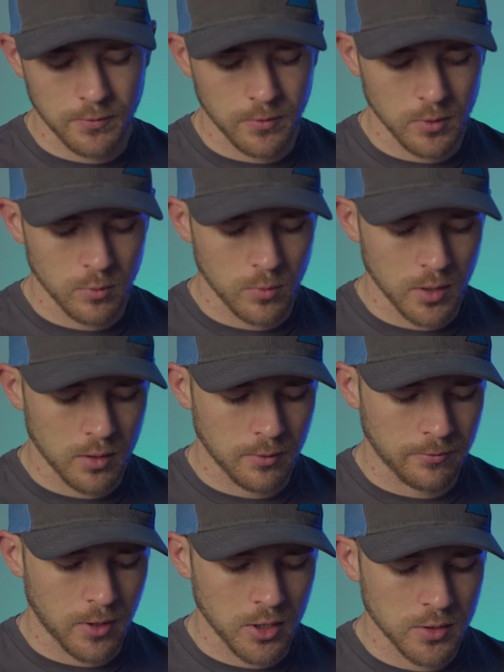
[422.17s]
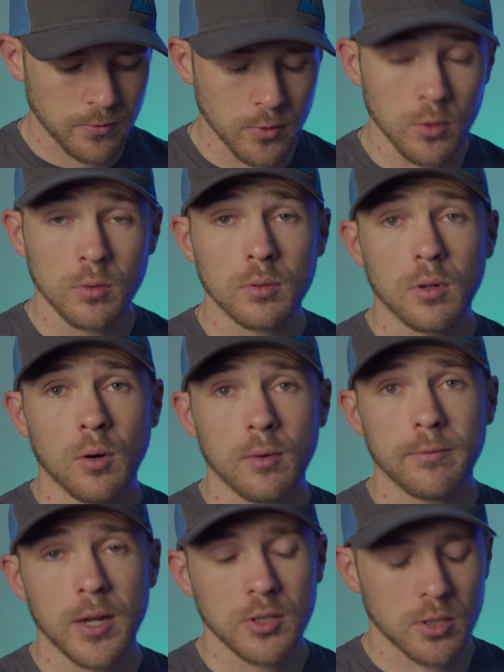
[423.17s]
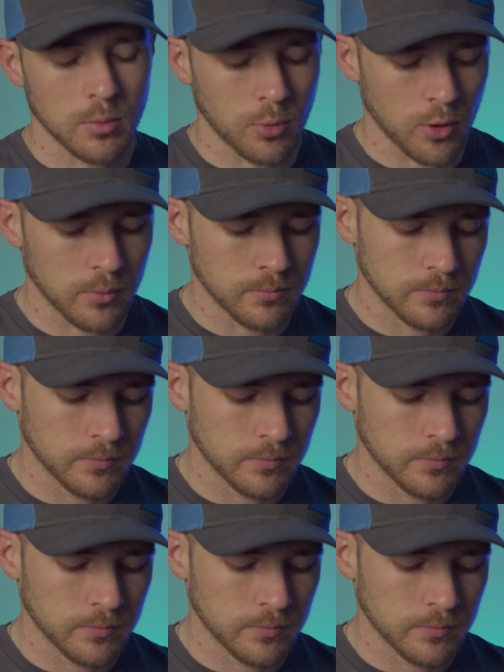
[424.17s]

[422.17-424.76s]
food with a fresh fruit or vegetable.